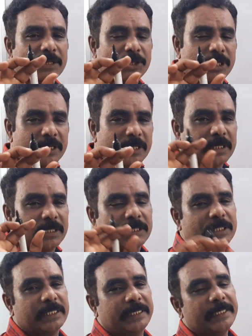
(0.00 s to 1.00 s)
thick
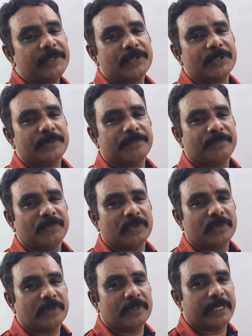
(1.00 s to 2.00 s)
sheets
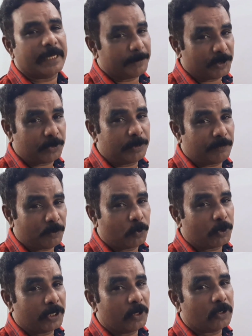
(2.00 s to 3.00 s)
that must be
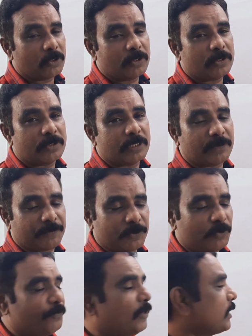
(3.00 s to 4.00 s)
floating on surface
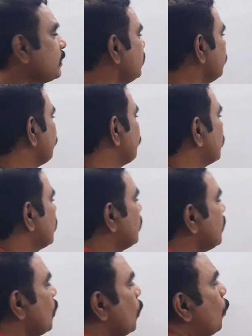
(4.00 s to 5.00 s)
of water.
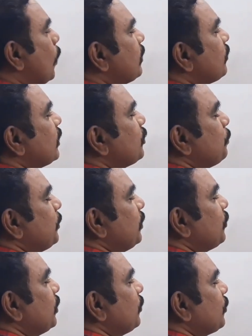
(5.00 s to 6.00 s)
One such
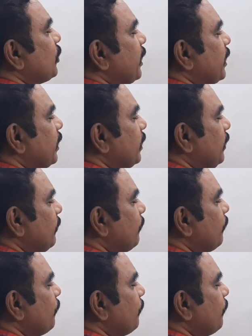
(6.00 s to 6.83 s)
piece is taken.